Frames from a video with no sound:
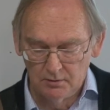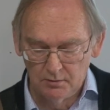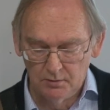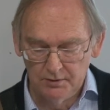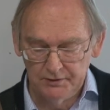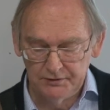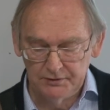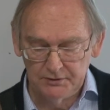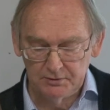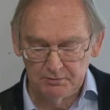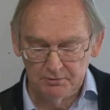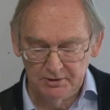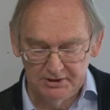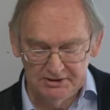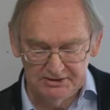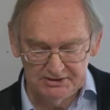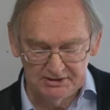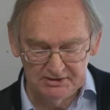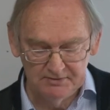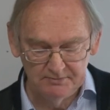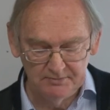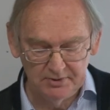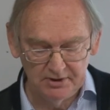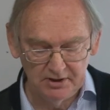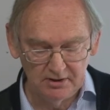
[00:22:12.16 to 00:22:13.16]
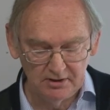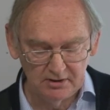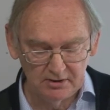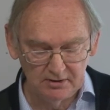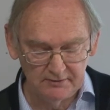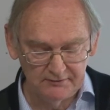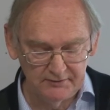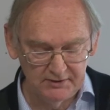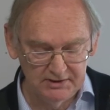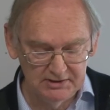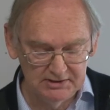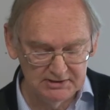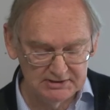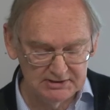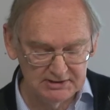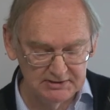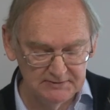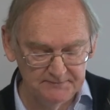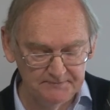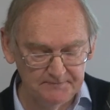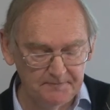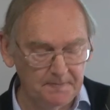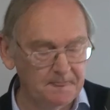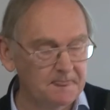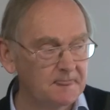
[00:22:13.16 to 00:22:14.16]
With the recent biographies,
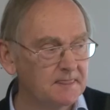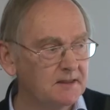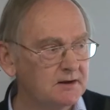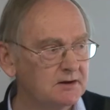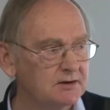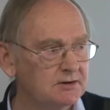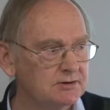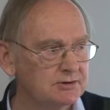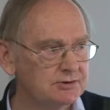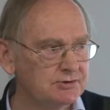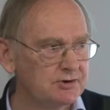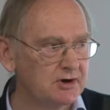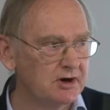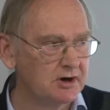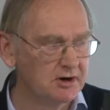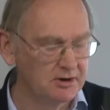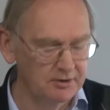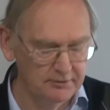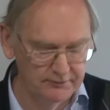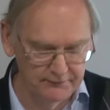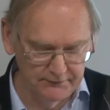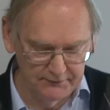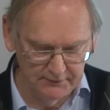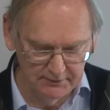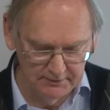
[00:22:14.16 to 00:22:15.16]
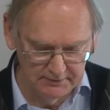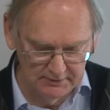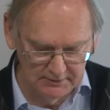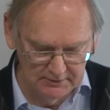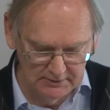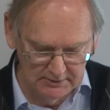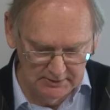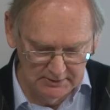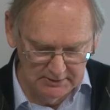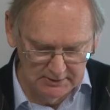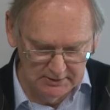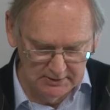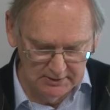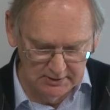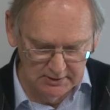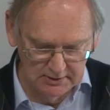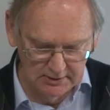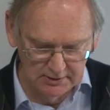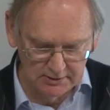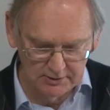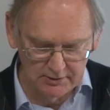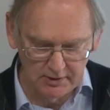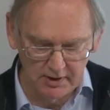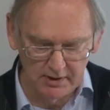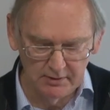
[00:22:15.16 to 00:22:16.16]
Trove,
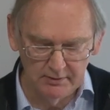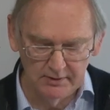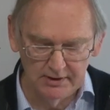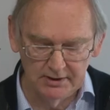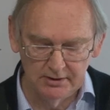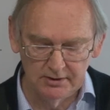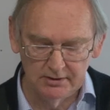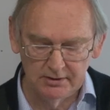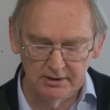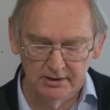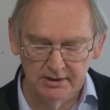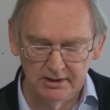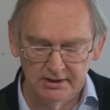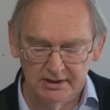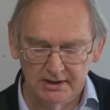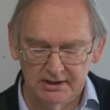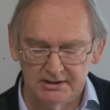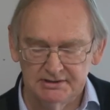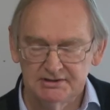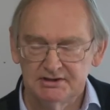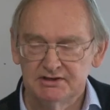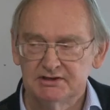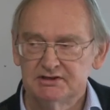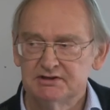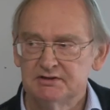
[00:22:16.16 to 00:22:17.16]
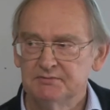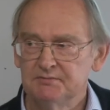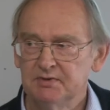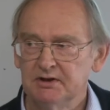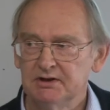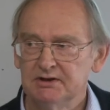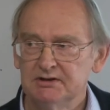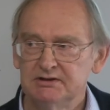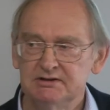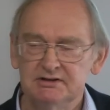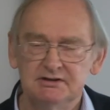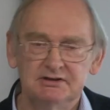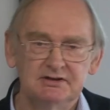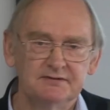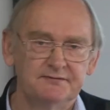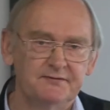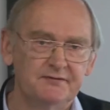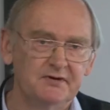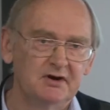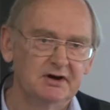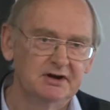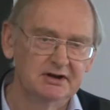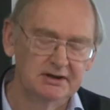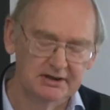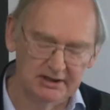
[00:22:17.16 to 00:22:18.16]
growing online accessibility to
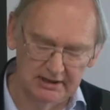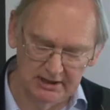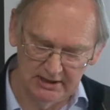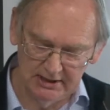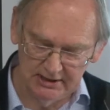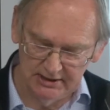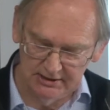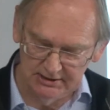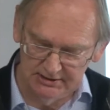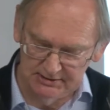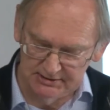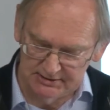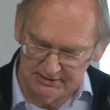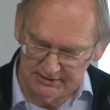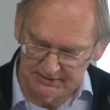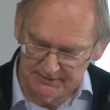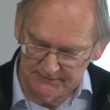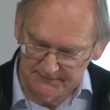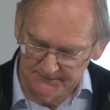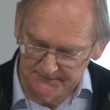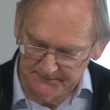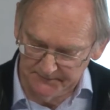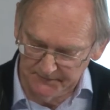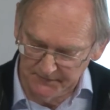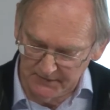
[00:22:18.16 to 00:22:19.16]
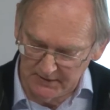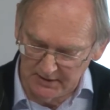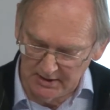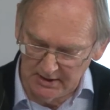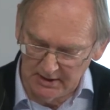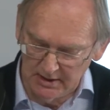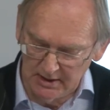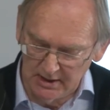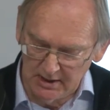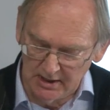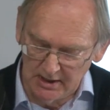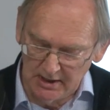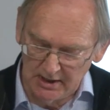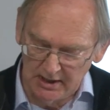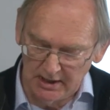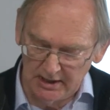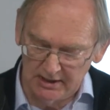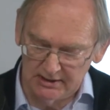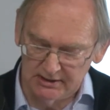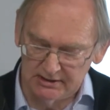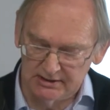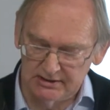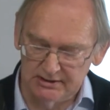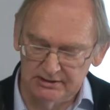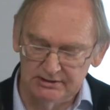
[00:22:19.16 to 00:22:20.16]
finding aids,
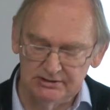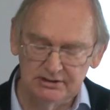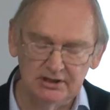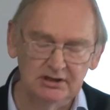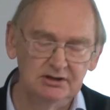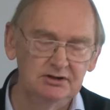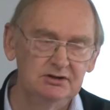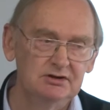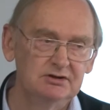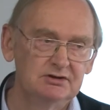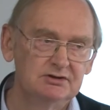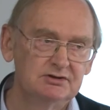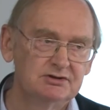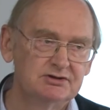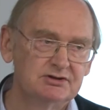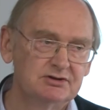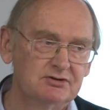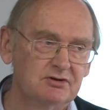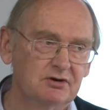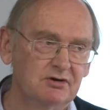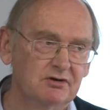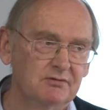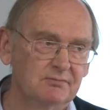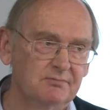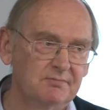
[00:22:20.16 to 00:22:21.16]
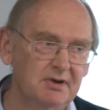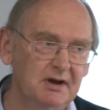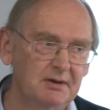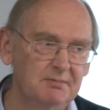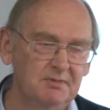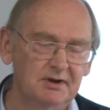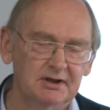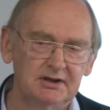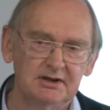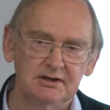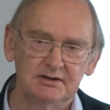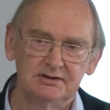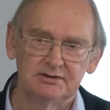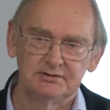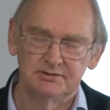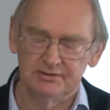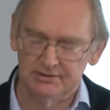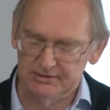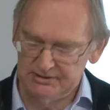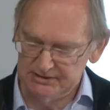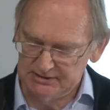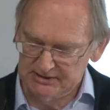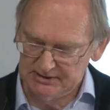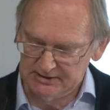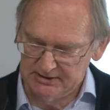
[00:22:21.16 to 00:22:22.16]
and continued strong public
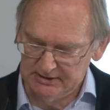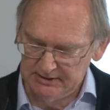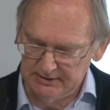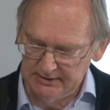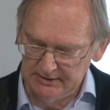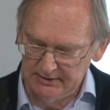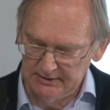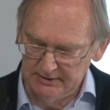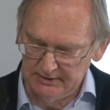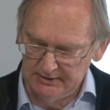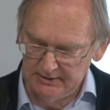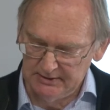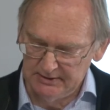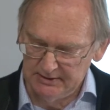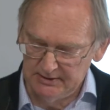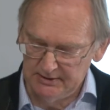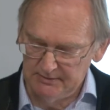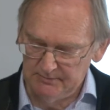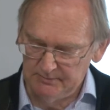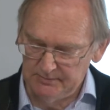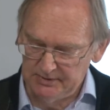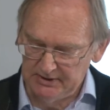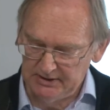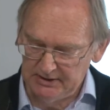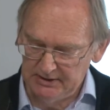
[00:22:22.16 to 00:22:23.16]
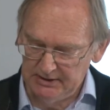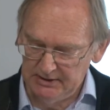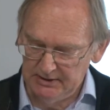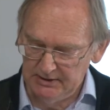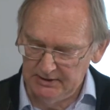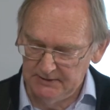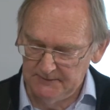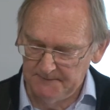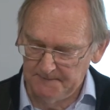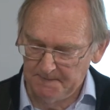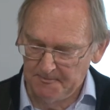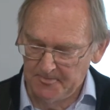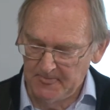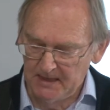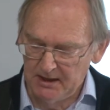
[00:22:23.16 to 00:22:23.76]
interest in Bean,